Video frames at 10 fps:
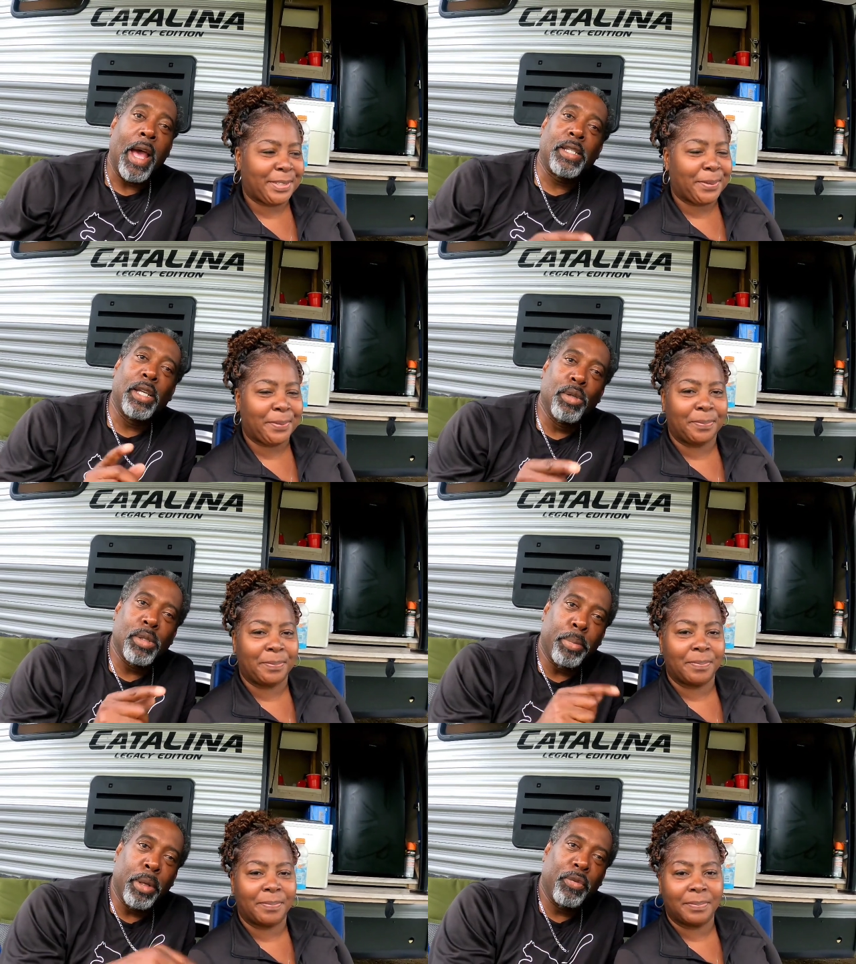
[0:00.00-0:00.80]
Speaker 1: Actually, it
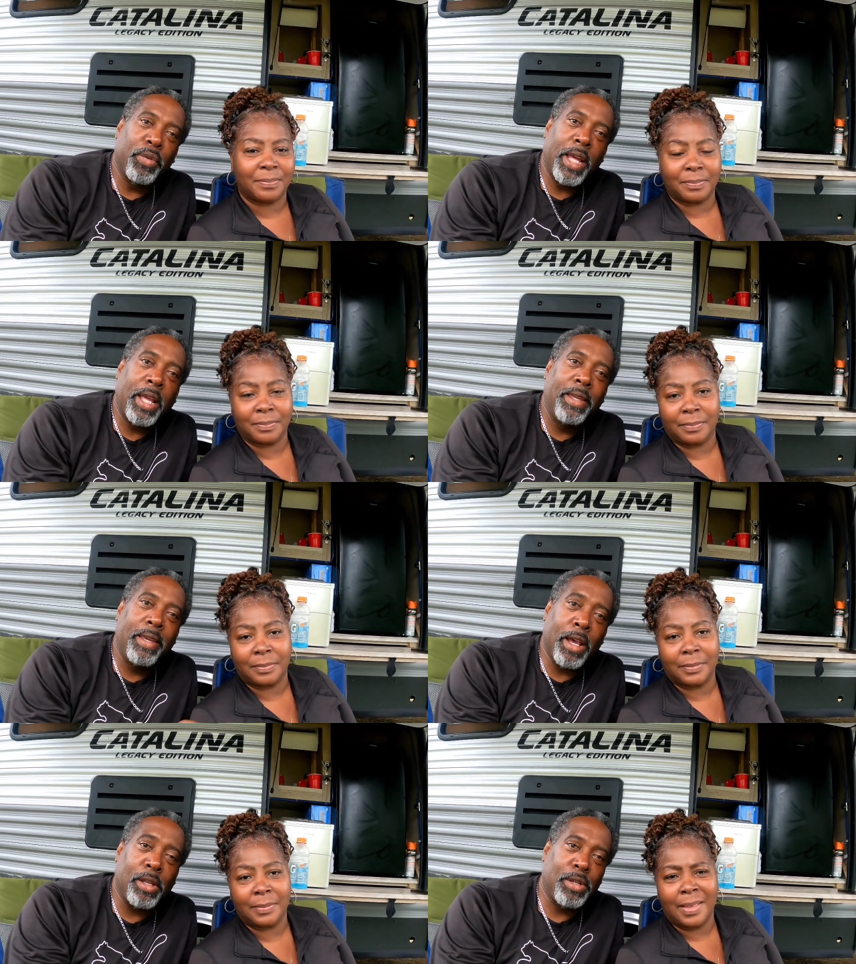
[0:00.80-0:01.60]
was a beautiful day
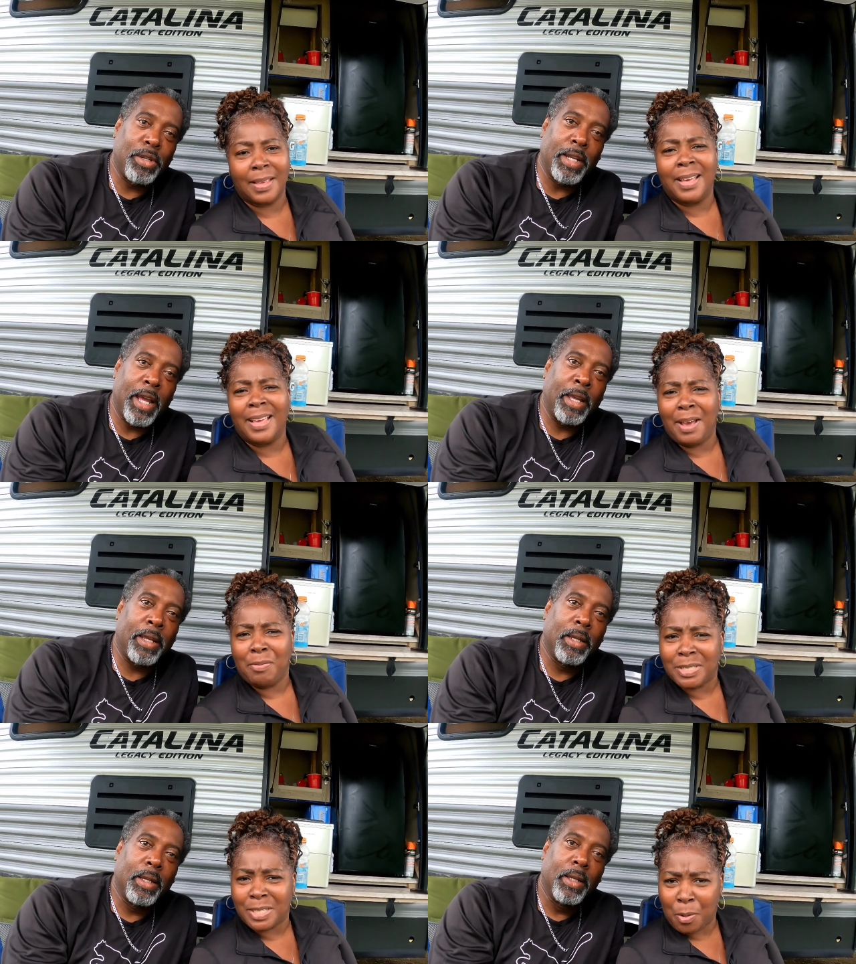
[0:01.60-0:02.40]
yesterday.
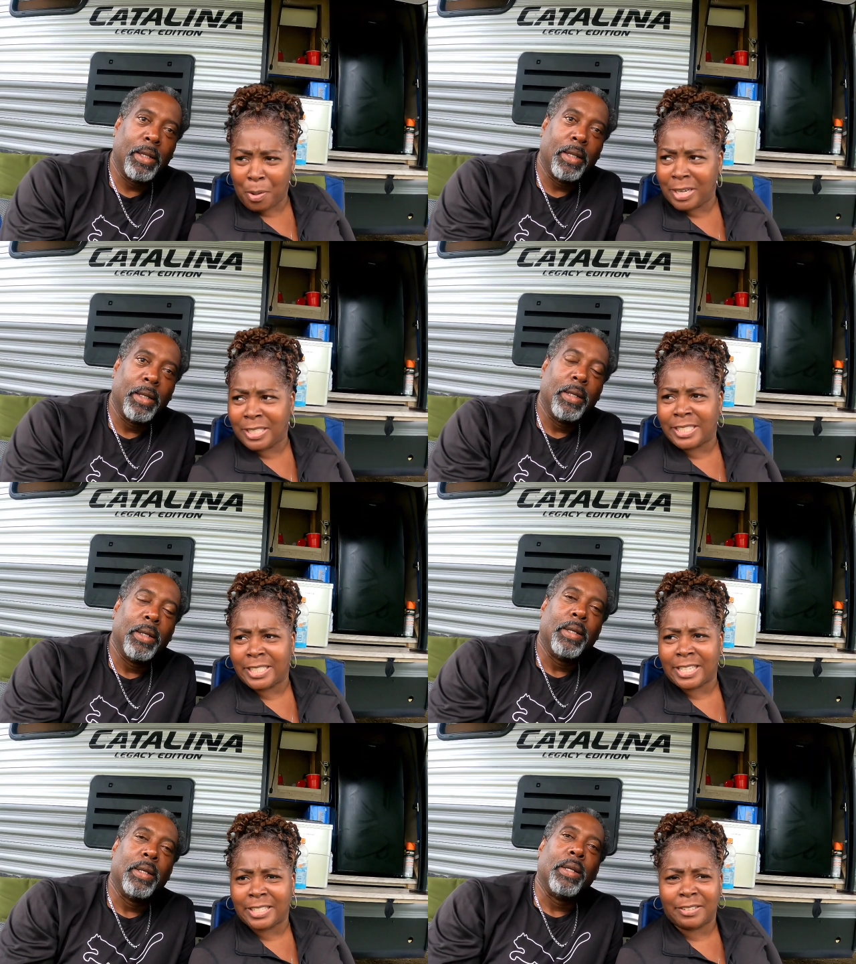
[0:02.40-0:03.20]
It was
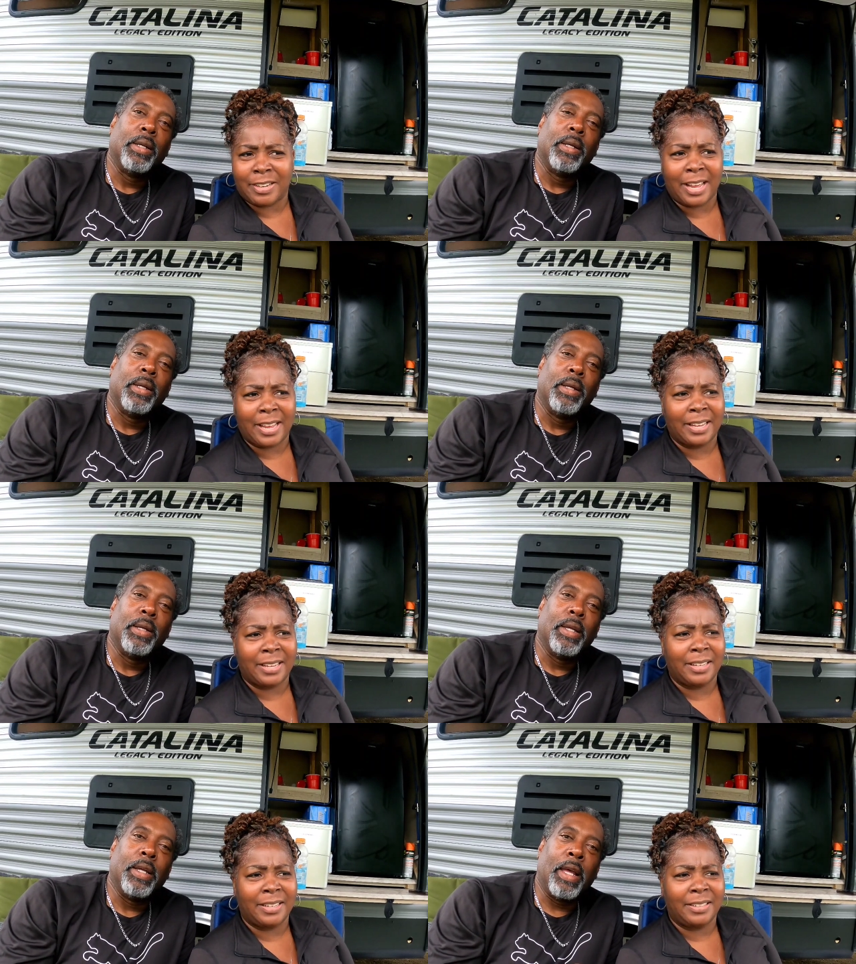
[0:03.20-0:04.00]
Speaker 2: gorgeous yesterday.
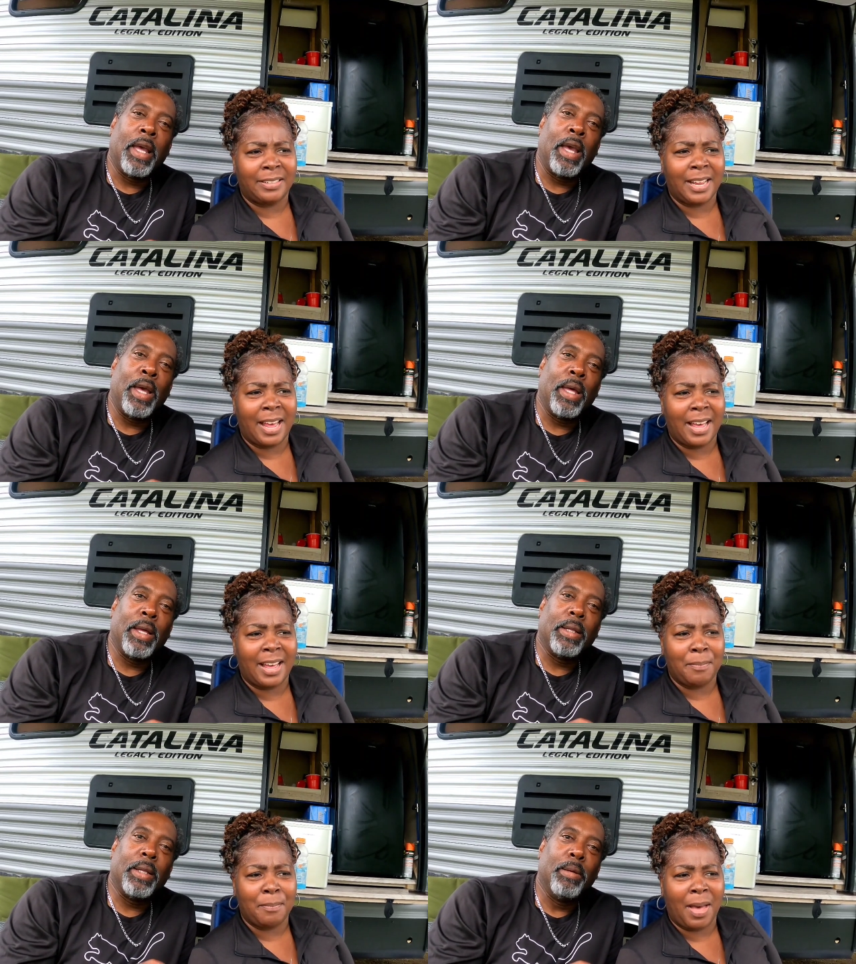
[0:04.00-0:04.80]
And,
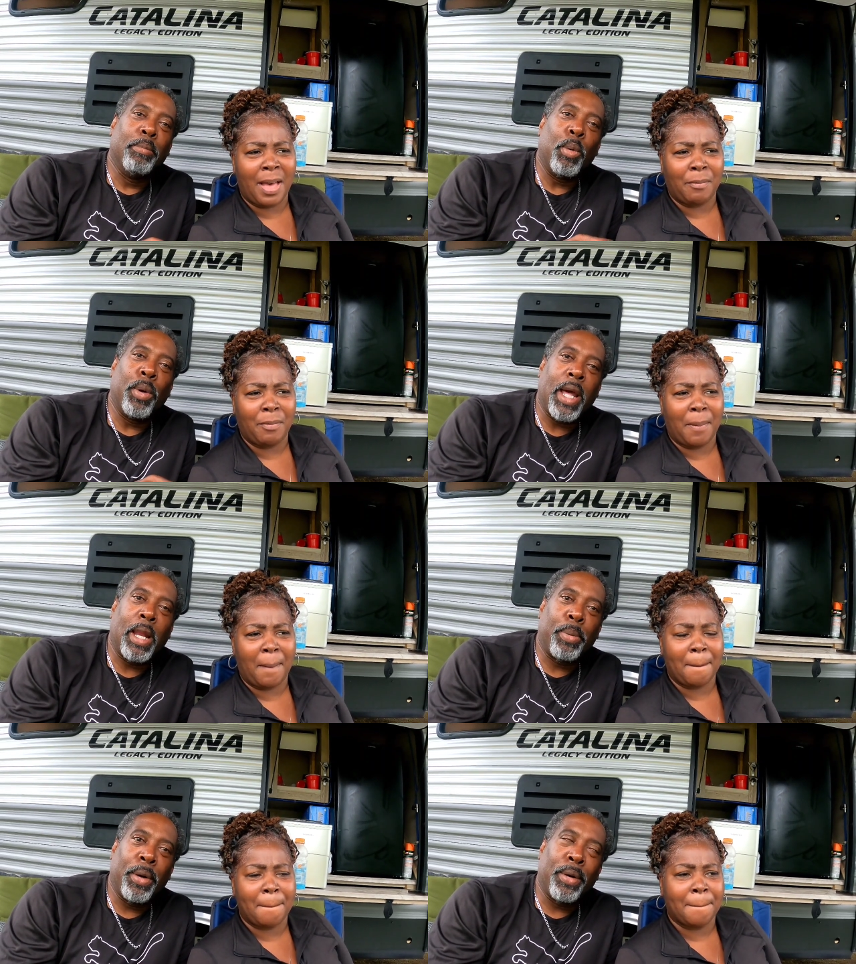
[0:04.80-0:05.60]
yeah.
Speaker 1: But we
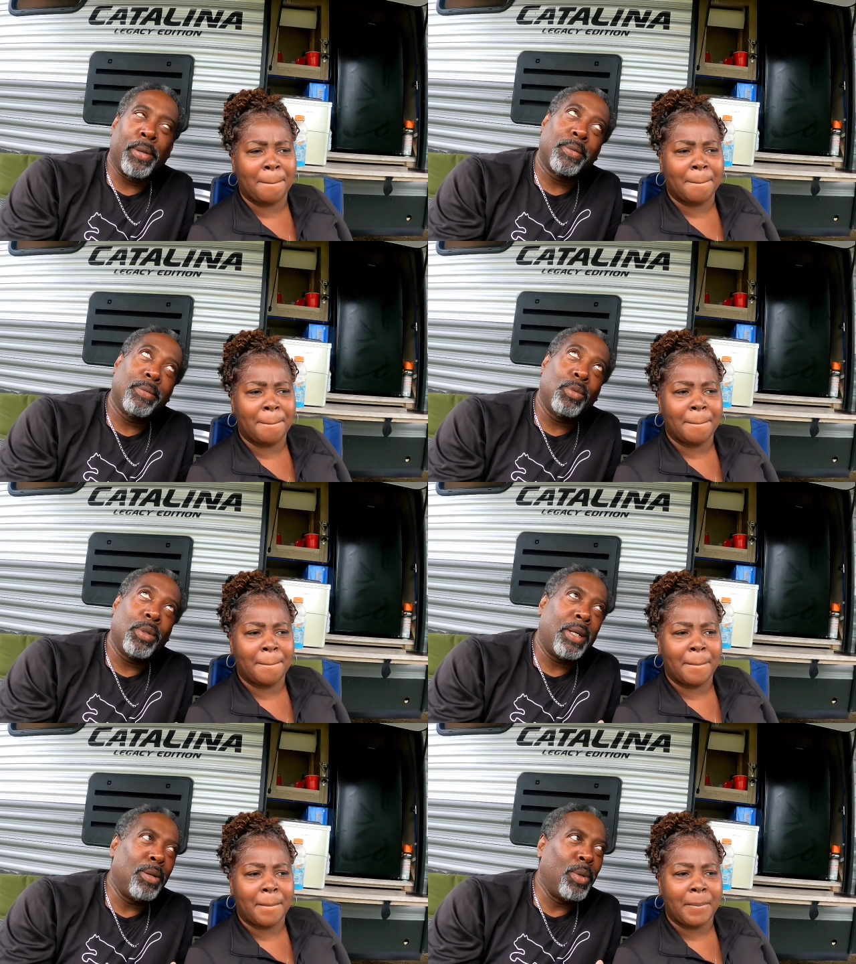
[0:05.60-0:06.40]
got up here,
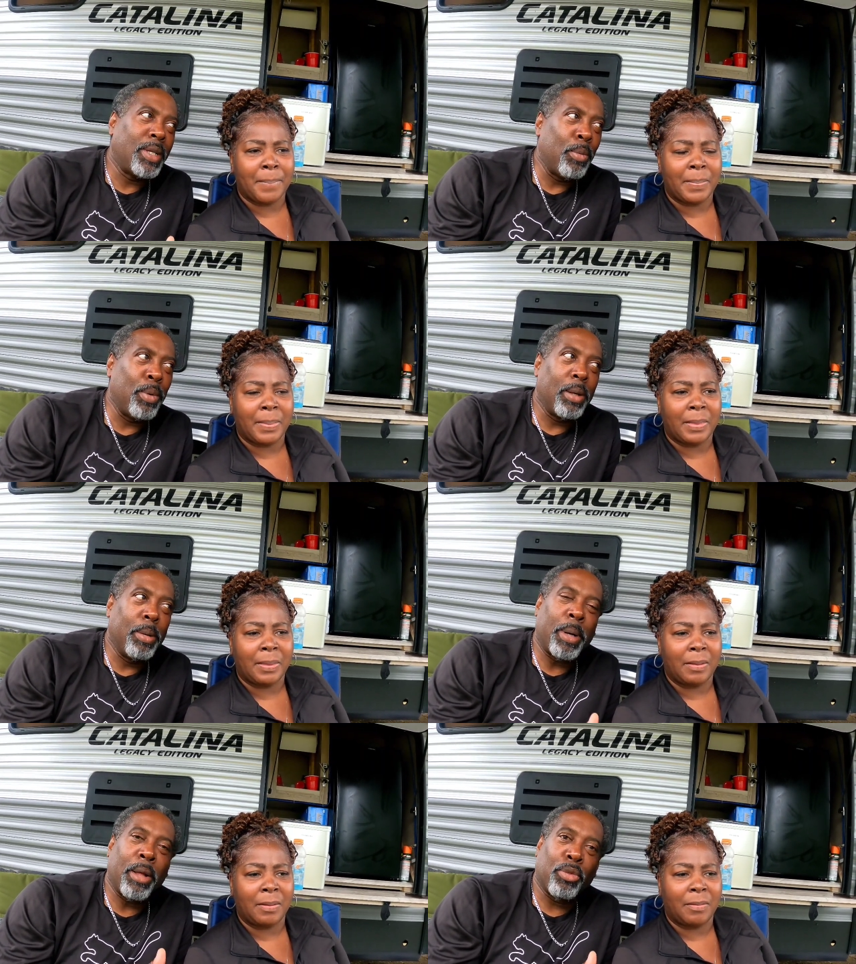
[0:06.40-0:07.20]
I don't know what time we
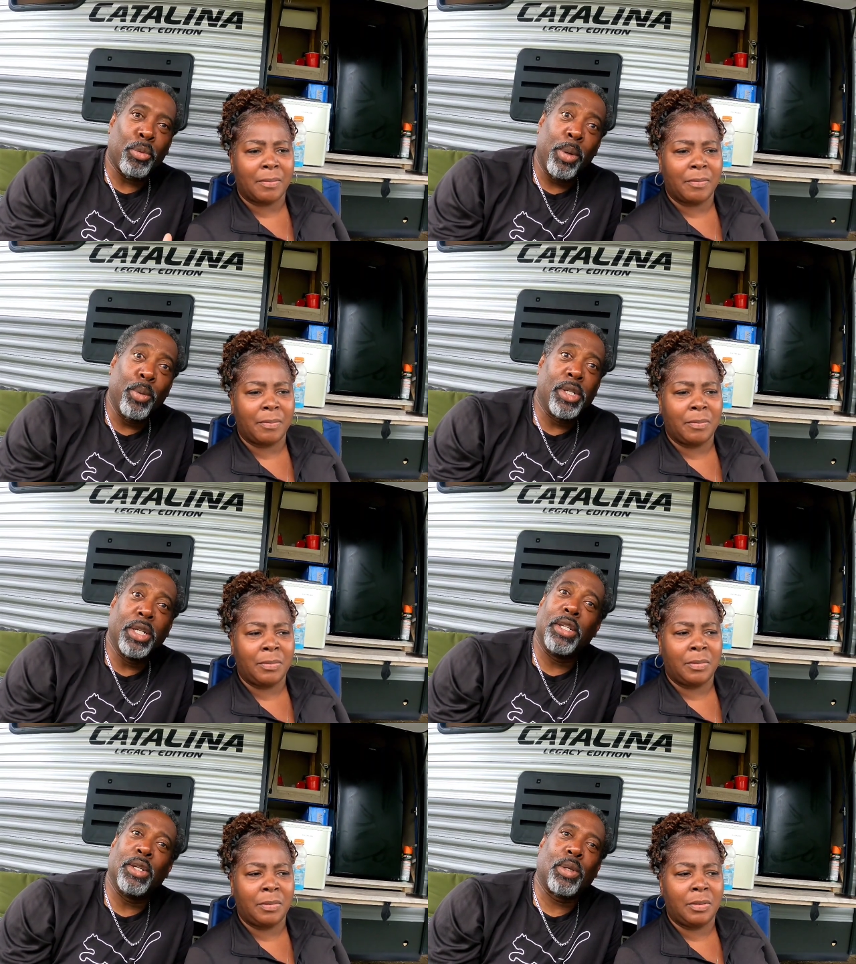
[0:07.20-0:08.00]
got about three. We
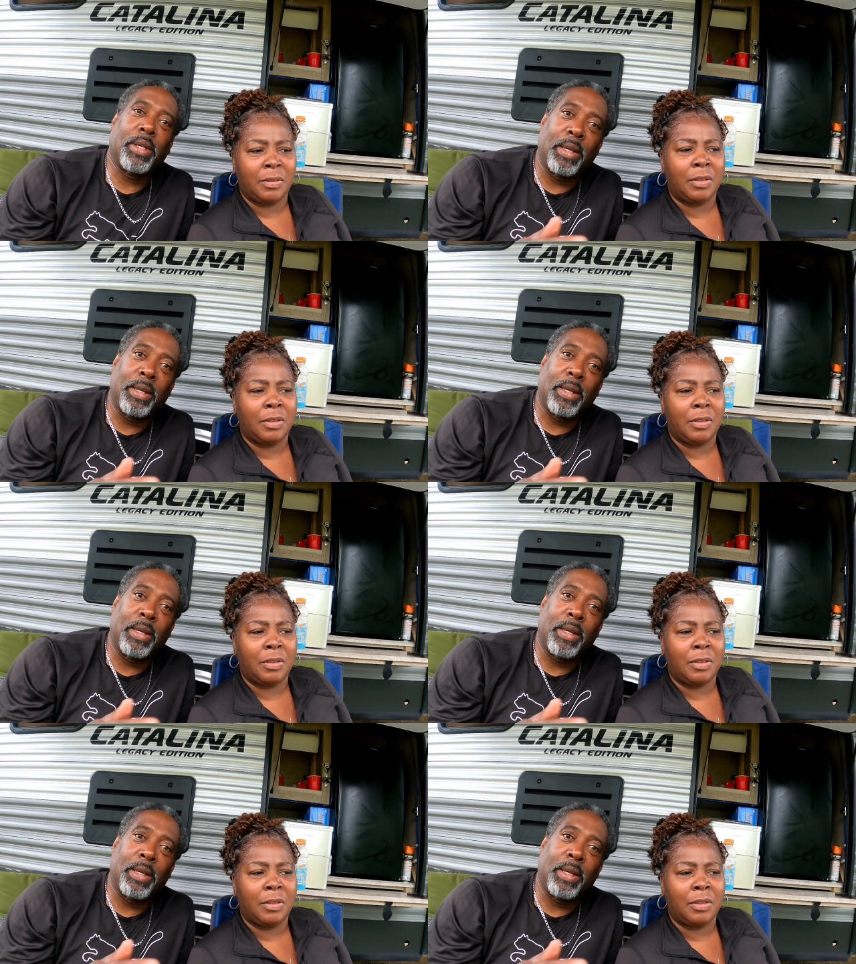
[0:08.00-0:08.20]
should have just